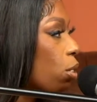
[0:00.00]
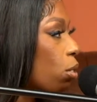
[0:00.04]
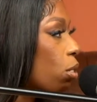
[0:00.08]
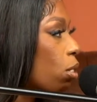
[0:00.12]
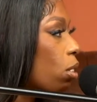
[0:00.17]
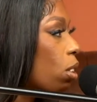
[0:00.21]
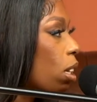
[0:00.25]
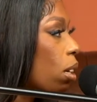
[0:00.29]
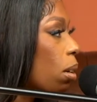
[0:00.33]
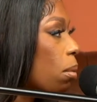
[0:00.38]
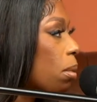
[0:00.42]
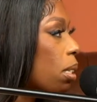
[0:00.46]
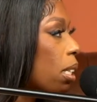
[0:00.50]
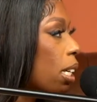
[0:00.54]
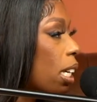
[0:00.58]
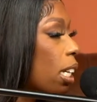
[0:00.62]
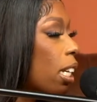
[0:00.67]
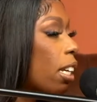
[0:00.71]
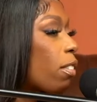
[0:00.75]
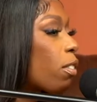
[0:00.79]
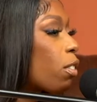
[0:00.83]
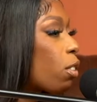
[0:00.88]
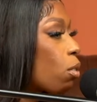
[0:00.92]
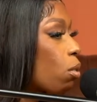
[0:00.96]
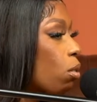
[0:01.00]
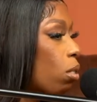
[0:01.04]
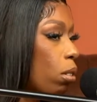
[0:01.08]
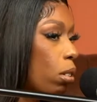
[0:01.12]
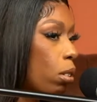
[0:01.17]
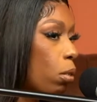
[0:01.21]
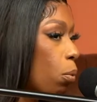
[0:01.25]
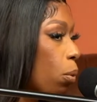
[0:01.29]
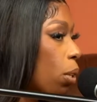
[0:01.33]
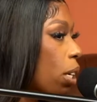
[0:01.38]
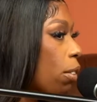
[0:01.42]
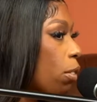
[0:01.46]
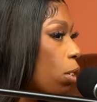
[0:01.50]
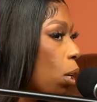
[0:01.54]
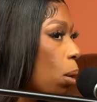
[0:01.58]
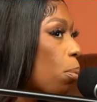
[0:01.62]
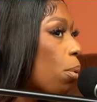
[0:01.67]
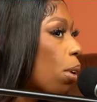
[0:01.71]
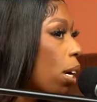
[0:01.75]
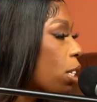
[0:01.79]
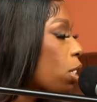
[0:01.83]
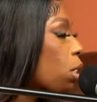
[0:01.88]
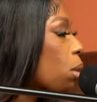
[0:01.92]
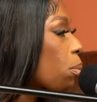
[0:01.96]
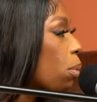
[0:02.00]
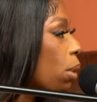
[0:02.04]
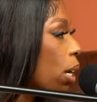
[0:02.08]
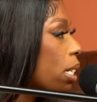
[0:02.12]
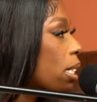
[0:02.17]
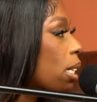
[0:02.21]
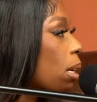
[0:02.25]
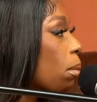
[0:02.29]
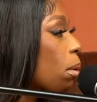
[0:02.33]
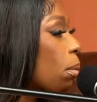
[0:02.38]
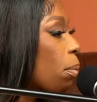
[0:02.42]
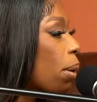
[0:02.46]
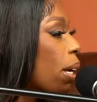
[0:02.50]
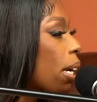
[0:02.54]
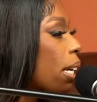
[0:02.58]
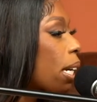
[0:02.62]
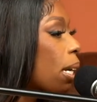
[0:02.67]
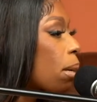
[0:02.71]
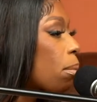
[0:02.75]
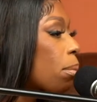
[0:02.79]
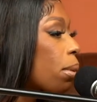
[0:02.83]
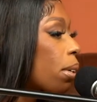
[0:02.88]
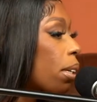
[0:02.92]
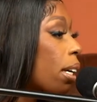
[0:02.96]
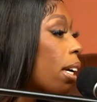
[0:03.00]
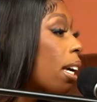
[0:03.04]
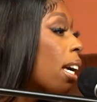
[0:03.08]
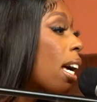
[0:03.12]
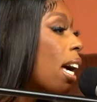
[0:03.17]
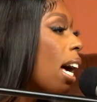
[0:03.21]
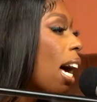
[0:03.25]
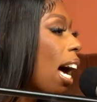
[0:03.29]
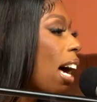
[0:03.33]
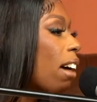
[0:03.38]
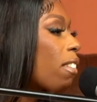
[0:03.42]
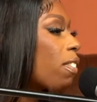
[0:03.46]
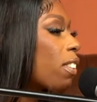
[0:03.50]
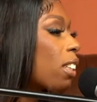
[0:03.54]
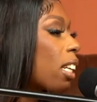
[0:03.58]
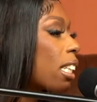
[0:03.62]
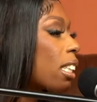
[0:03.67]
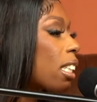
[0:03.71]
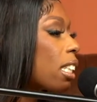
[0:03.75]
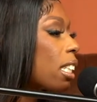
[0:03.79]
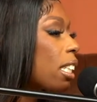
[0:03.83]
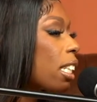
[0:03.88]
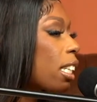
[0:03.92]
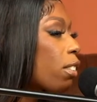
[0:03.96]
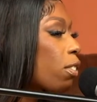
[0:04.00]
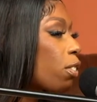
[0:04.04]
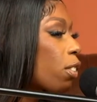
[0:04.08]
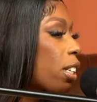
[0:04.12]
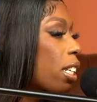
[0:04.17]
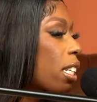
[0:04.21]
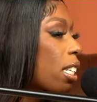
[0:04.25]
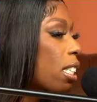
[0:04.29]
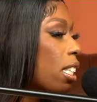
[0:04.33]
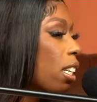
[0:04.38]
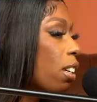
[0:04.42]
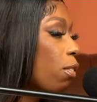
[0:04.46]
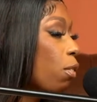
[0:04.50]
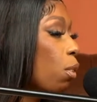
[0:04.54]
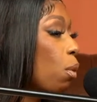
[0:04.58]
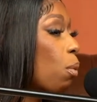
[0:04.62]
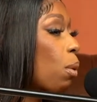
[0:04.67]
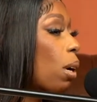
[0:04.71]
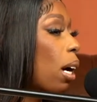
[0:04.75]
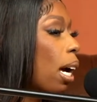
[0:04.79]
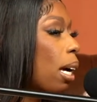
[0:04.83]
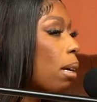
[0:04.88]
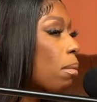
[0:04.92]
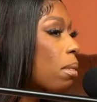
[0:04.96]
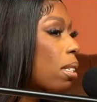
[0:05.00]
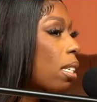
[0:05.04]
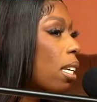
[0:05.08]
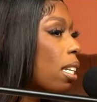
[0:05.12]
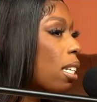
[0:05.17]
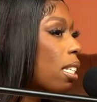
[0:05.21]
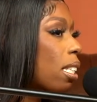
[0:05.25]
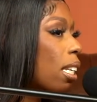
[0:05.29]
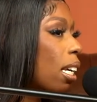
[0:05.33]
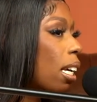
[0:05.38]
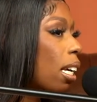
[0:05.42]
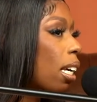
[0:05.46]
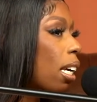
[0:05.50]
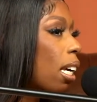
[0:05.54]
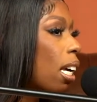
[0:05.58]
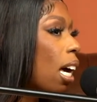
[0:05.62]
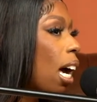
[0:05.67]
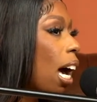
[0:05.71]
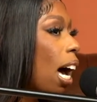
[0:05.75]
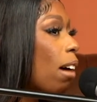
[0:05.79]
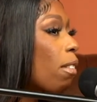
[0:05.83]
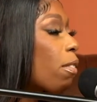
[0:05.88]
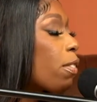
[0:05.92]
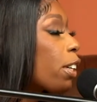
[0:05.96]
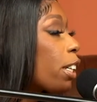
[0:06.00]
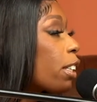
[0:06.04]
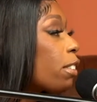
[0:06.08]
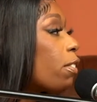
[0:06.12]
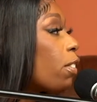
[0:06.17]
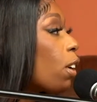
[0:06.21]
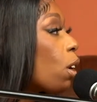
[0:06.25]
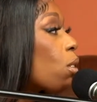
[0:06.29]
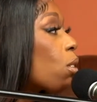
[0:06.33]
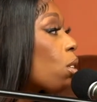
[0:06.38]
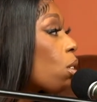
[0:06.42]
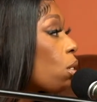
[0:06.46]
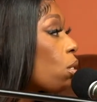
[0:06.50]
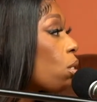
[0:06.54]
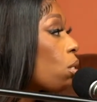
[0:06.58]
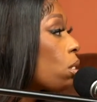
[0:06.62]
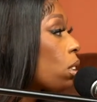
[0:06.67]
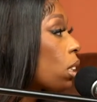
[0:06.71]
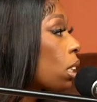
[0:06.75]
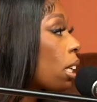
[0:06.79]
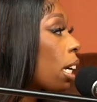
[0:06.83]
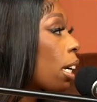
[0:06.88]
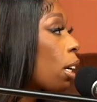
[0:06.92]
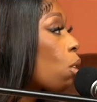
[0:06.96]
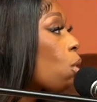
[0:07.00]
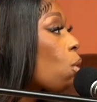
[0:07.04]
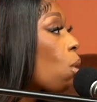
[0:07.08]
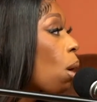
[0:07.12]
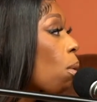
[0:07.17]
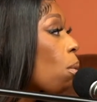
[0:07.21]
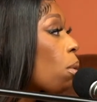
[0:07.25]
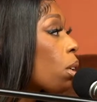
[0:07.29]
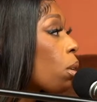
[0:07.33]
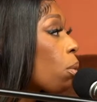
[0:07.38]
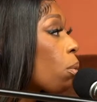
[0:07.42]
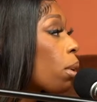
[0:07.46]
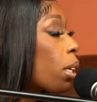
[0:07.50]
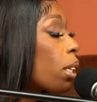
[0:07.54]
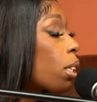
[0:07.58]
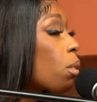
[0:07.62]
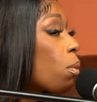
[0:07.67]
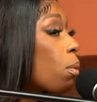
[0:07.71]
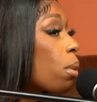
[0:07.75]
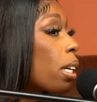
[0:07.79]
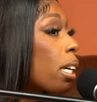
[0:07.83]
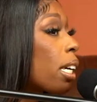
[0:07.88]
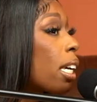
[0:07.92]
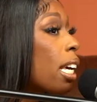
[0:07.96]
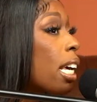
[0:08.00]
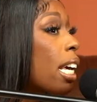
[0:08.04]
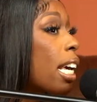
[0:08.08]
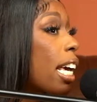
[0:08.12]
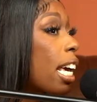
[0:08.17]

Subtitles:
You know what I'm saying? If you, whatever your price, I'm going to pay that. But I feel like the difference from what I'm seeing is that I'm very vocal, like who I want to work with.